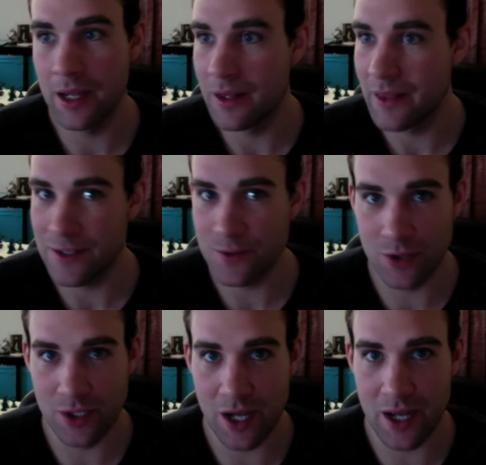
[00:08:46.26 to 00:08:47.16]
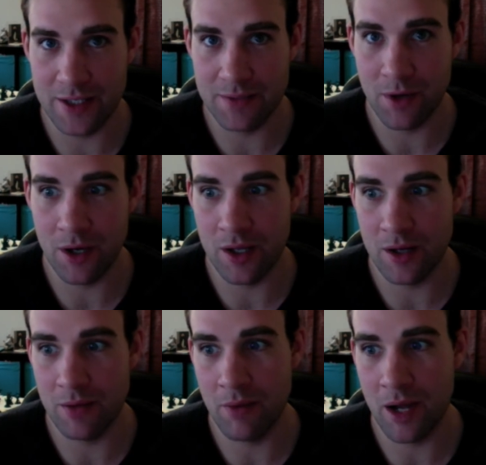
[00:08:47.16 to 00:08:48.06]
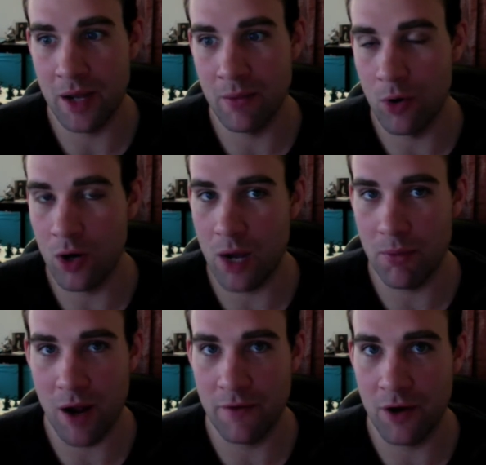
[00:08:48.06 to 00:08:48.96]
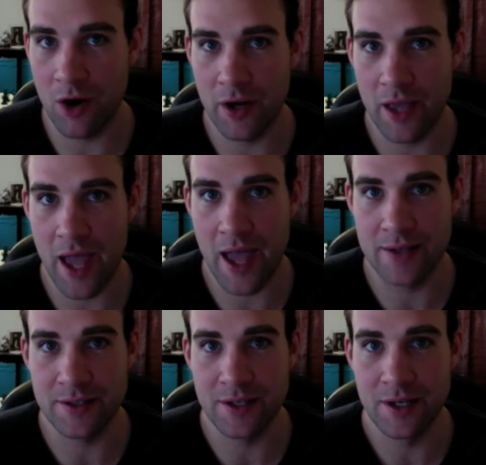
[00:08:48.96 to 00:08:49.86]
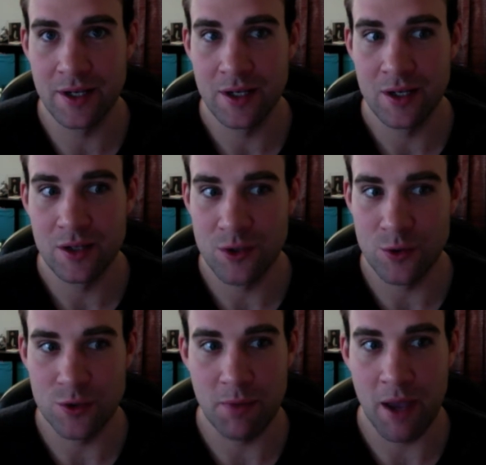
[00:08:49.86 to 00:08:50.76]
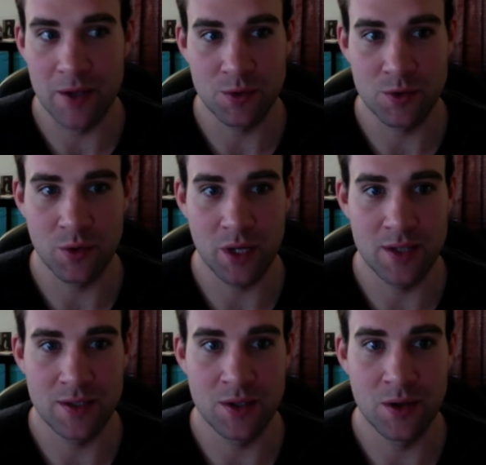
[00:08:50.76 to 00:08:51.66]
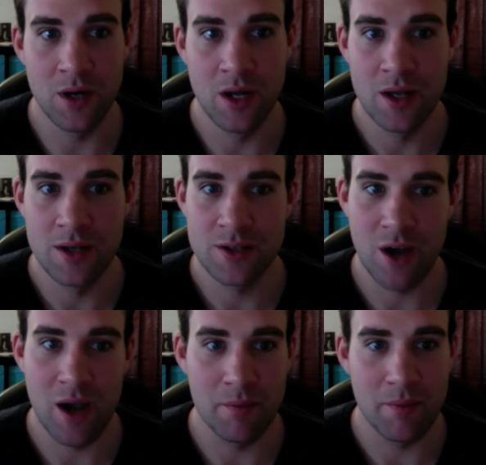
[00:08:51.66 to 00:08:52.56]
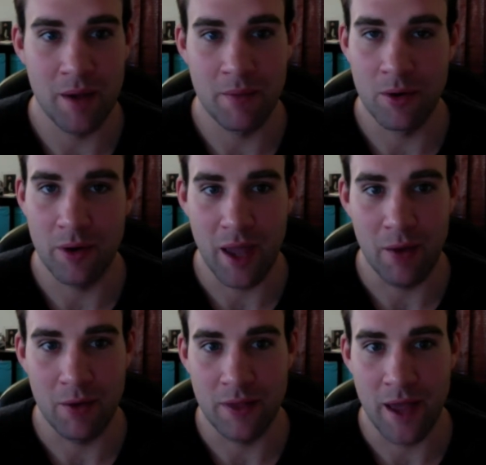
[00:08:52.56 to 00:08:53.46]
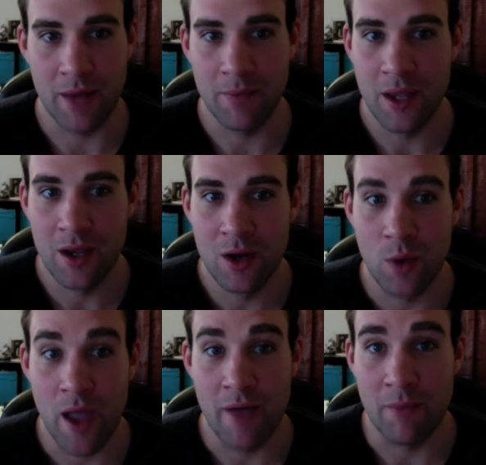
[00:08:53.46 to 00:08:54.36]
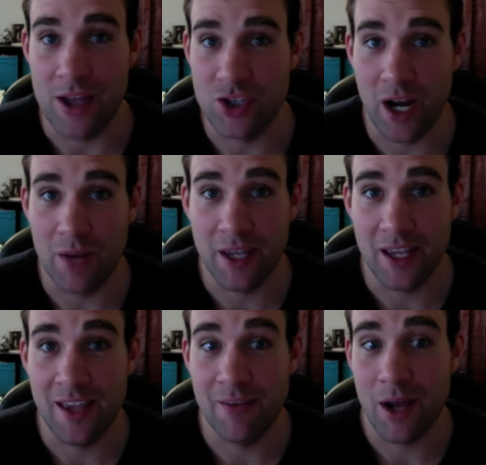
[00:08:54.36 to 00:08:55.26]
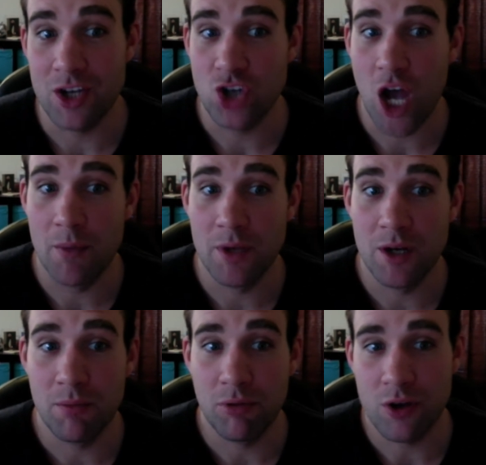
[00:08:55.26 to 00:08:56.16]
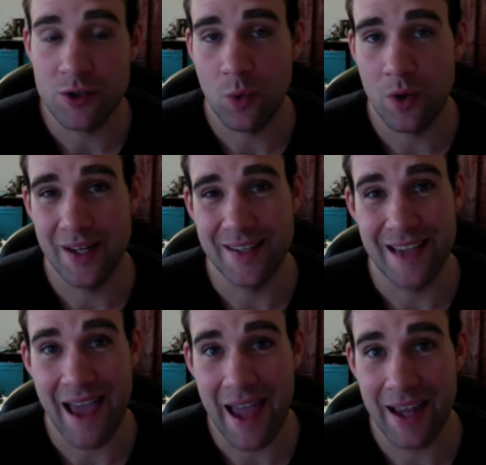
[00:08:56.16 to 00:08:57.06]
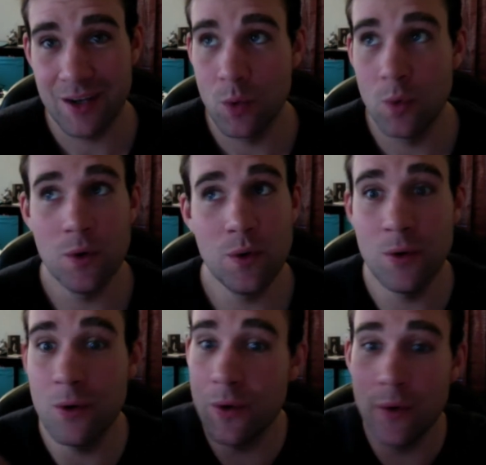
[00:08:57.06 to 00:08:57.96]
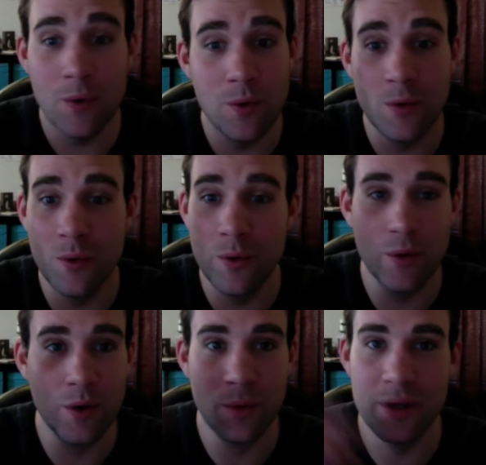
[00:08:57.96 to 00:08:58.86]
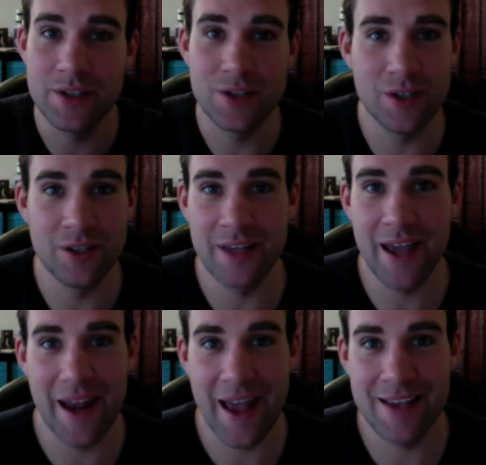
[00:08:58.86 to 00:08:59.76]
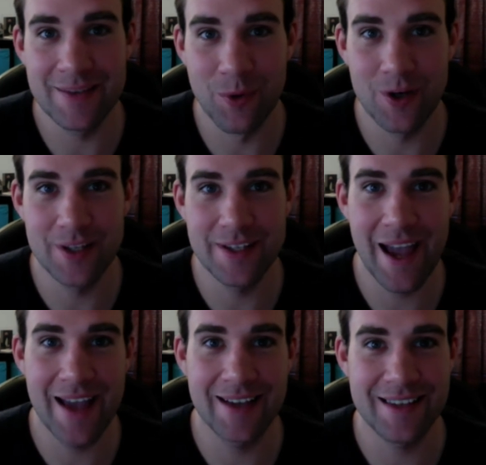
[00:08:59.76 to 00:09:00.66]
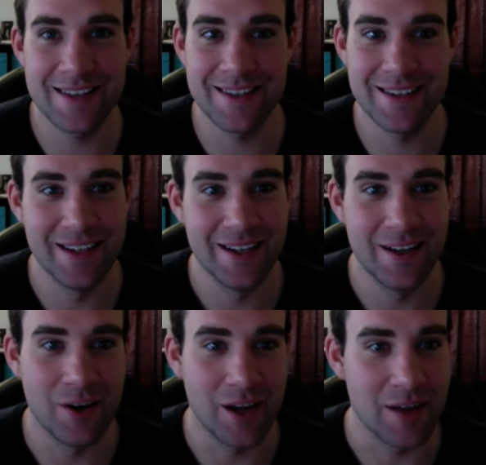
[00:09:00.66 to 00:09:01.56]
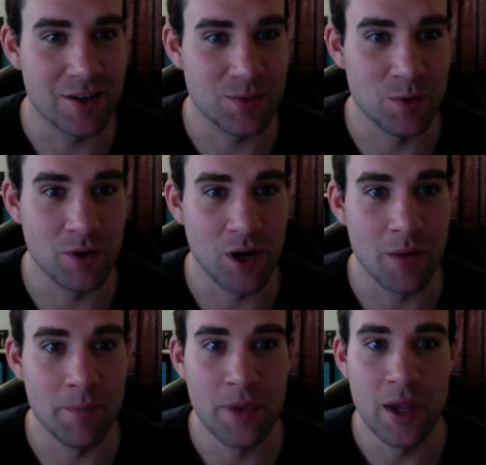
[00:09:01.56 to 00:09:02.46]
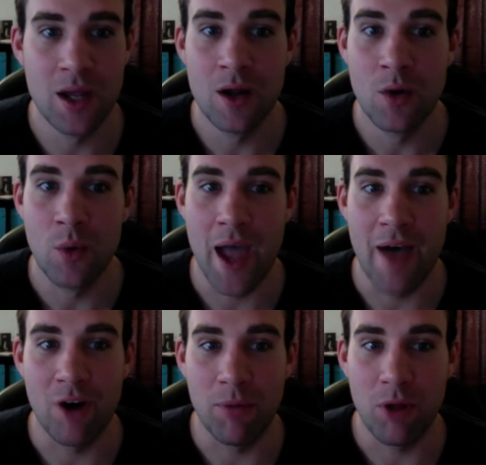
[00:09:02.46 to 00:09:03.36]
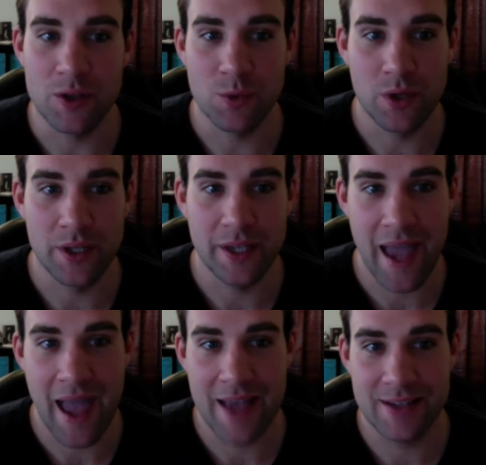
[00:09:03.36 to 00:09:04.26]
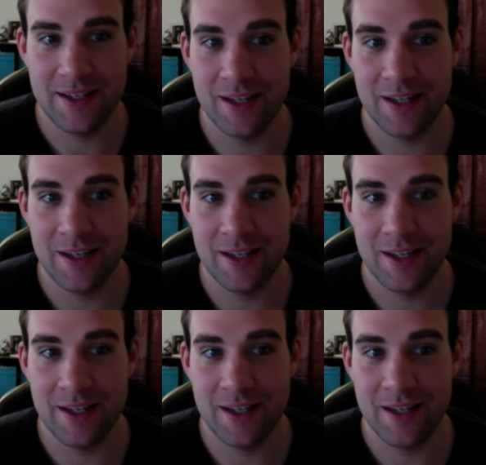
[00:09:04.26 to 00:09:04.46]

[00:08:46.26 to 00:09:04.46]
That's really nice, but my Morgog Prophet already has 2 spells, which we'll get to, so I'm okay with that. We have a magic item that can give my Shaman +1 attack. Woo! A wizard that has more attacks. That's okay, just moving on. We have a +1 to casting